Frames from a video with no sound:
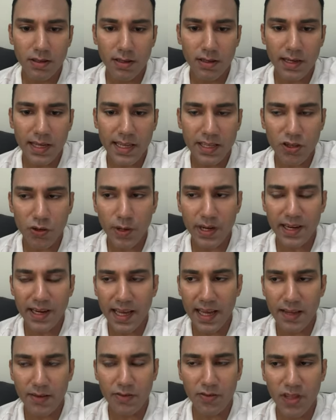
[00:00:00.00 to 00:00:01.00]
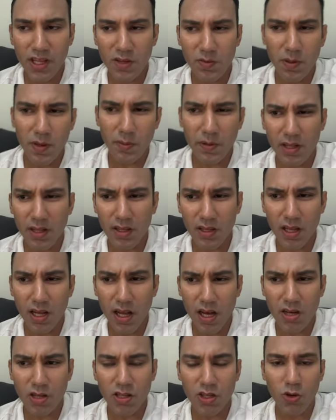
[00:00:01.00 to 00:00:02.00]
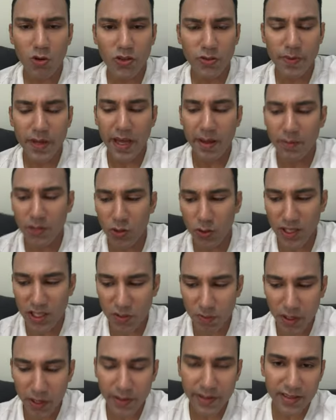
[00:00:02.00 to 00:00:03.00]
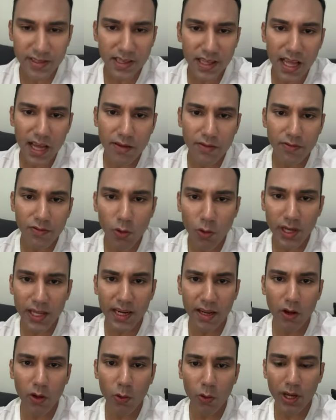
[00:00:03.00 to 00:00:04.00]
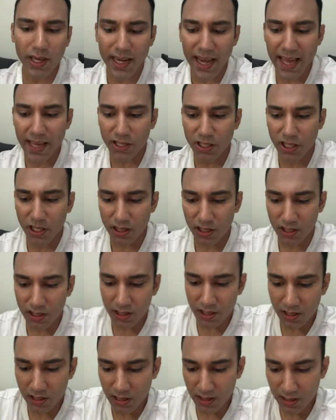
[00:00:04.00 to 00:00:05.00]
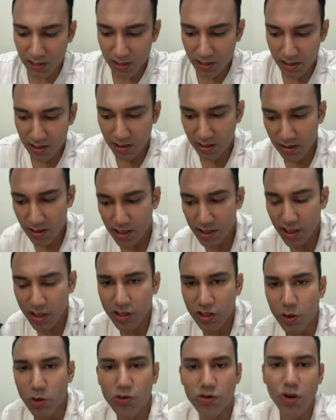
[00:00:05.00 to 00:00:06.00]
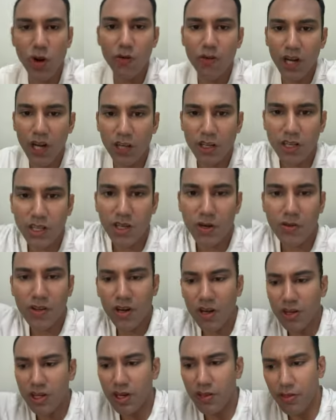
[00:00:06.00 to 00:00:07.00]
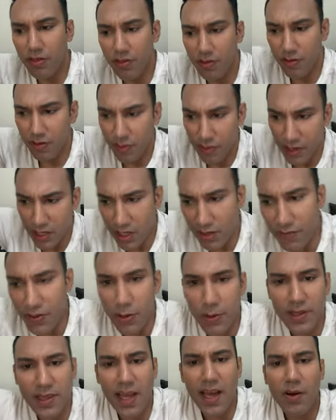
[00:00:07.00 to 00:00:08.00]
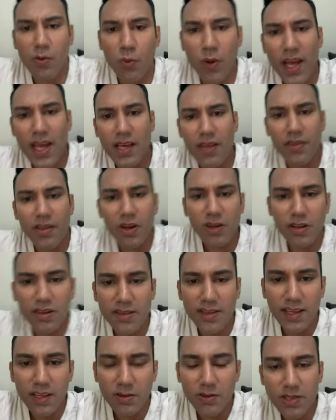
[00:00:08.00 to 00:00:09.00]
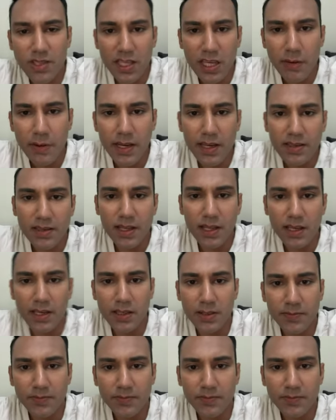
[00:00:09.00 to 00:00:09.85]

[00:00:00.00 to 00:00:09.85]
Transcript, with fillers: Later in life, these people aren't going to be able to experience love or, con or connection. They're just going to overlook you. They're not going to think of you in that way. They're not going to take you seriously.